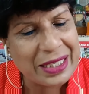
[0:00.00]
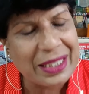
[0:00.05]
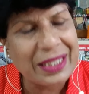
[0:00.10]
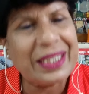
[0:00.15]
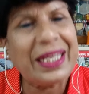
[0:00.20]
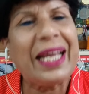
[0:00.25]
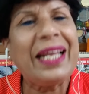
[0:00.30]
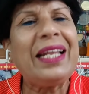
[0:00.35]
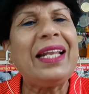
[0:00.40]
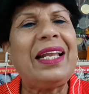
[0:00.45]

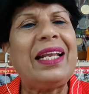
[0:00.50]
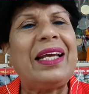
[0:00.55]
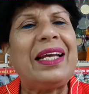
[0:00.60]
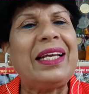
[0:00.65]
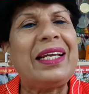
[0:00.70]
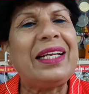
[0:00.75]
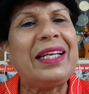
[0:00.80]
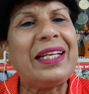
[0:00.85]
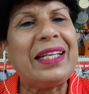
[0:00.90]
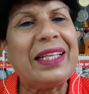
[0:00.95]

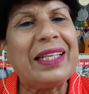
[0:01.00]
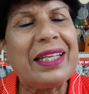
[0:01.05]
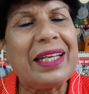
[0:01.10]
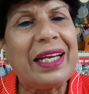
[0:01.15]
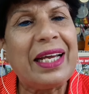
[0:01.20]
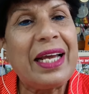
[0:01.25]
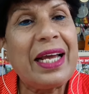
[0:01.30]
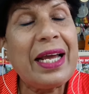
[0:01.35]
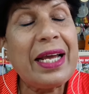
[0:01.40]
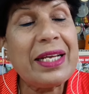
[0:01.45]

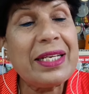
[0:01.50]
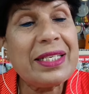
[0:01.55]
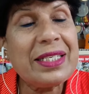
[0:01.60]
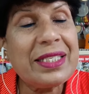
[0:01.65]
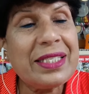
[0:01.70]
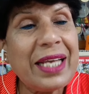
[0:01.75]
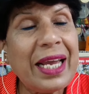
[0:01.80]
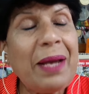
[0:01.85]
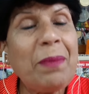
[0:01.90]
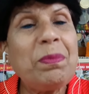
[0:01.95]

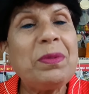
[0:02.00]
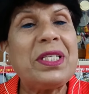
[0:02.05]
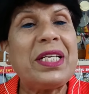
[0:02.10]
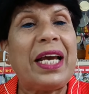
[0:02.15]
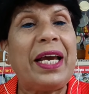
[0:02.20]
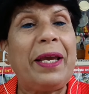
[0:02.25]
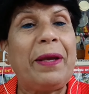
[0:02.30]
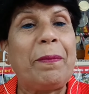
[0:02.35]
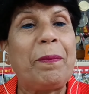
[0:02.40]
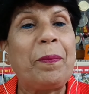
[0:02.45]
same
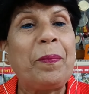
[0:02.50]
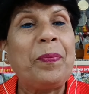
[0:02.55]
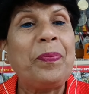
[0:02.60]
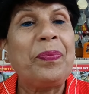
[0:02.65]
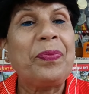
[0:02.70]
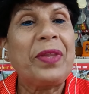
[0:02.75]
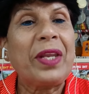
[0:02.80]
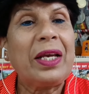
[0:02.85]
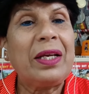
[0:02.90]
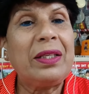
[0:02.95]
time,
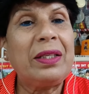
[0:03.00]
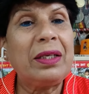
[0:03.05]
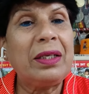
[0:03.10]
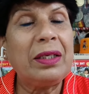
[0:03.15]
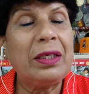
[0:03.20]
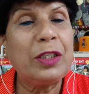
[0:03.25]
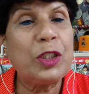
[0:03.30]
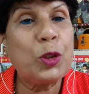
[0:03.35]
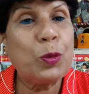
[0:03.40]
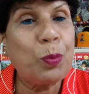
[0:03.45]

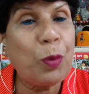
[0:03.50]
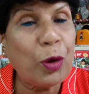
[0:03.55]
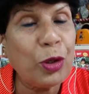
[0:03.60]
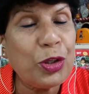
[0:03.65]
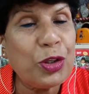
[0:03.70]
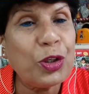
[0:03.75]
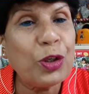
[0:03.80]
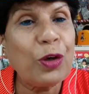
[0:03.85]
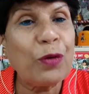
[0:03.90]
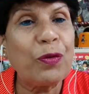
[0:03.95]
the
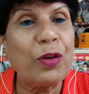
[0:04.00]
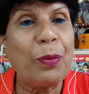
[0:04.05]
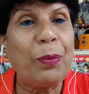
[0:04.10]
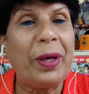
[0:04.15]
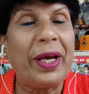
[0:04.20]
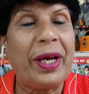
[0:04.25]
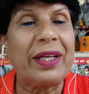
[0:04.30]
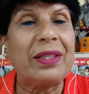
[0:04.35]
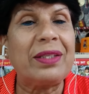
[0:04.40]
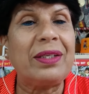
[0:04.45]
sponsor of the
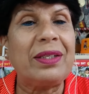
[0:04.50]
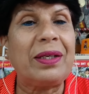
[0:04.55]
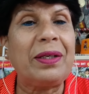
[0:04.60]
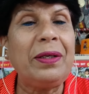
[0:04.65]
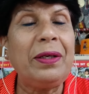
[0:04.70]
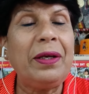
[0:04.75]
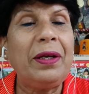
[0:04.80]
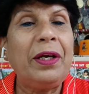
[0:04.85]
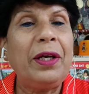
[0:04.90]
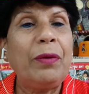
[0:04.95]

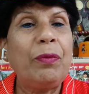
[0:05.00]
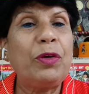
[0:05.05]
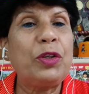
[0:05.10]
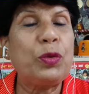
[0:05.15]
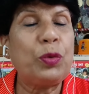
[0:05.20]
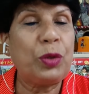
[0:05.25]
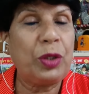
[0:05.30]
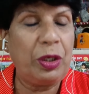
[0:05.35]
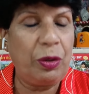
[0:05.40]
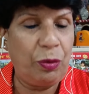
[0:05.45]
marathon,
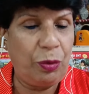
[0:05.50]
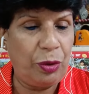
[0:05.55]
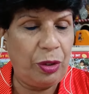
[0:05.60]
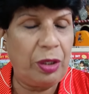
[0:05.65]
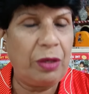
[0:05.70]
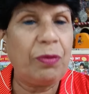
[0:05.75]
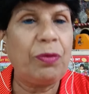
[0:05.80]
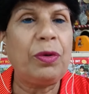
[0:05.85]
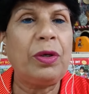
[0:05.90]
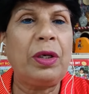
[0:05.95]
which
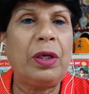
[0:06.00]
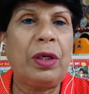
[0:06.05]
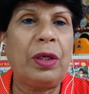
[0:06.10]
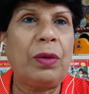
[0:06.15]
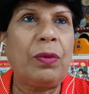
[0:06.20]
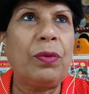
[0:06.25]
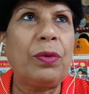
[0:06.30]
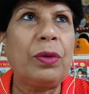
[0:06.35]
were